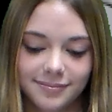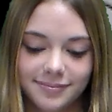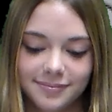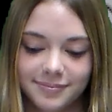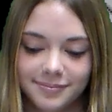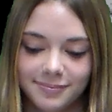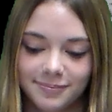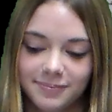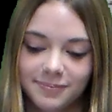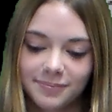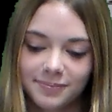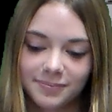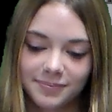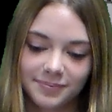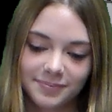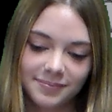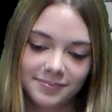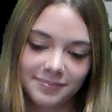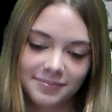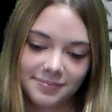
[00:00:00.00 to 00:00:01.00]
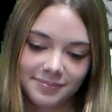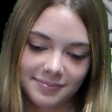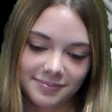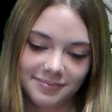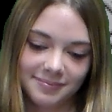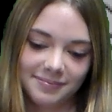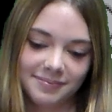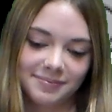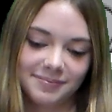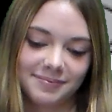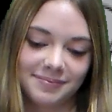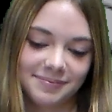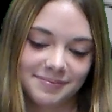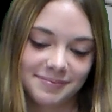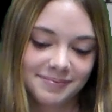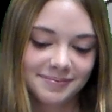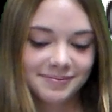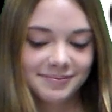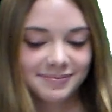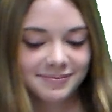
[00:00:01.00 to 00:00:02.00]

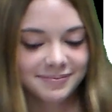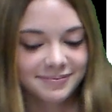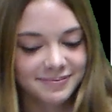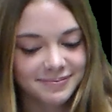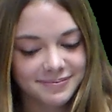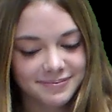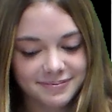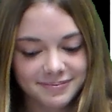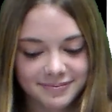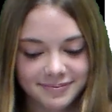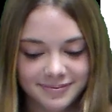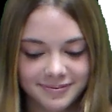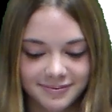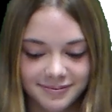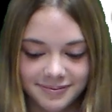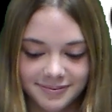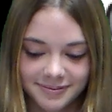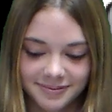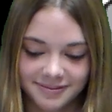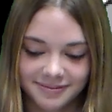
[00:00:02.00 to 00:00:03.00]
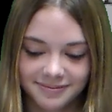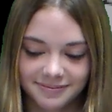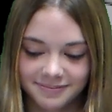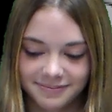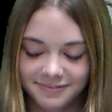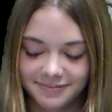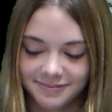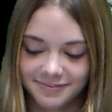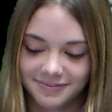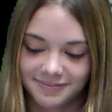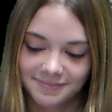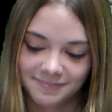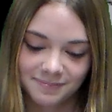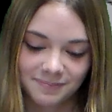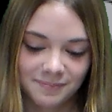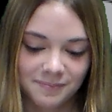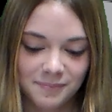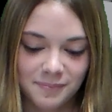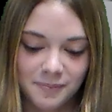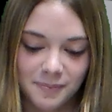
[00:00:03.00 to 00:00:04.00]

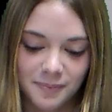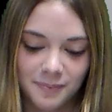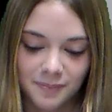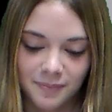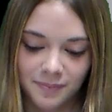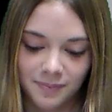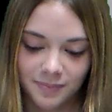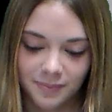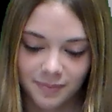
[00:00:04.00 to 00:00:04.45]
The person shown says nothing.